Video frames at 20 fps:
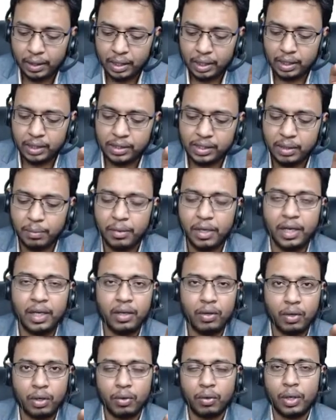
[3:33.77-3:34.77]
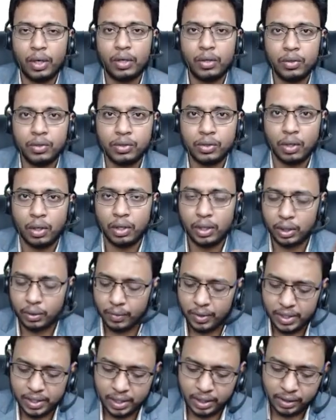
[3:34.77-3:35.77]
Similarly you are going to solve the
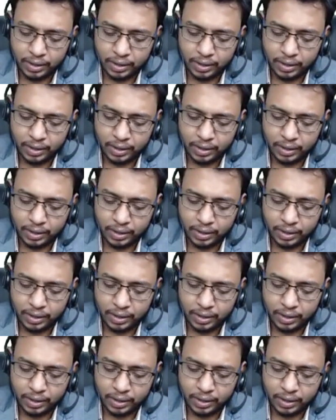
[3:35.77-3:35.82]
question.